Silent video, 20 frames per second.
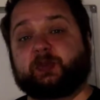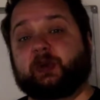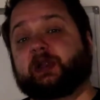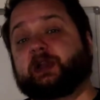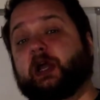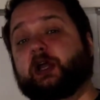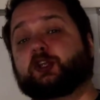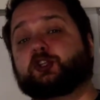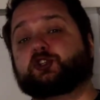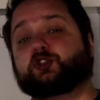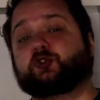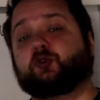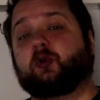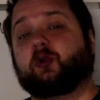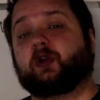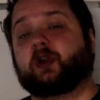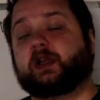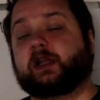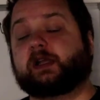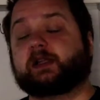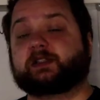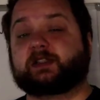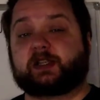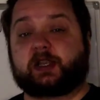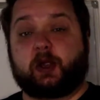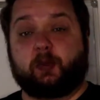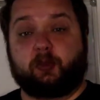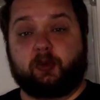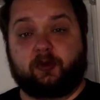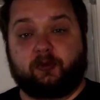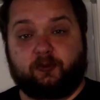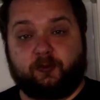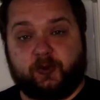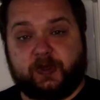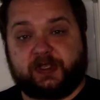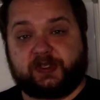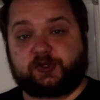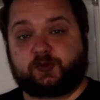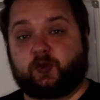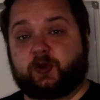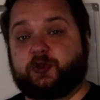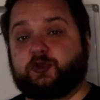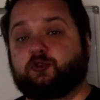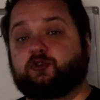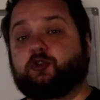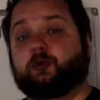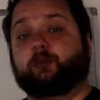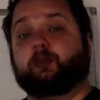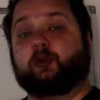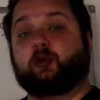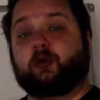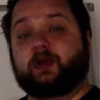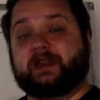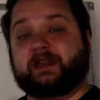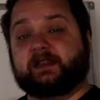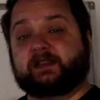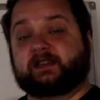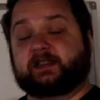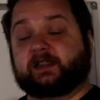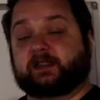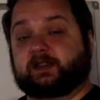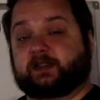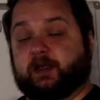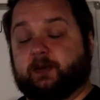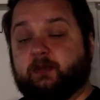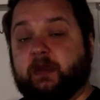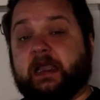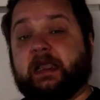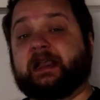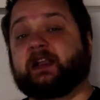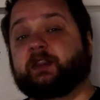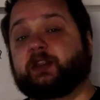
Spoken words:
but as short as a couple of weeks where you deploy a system,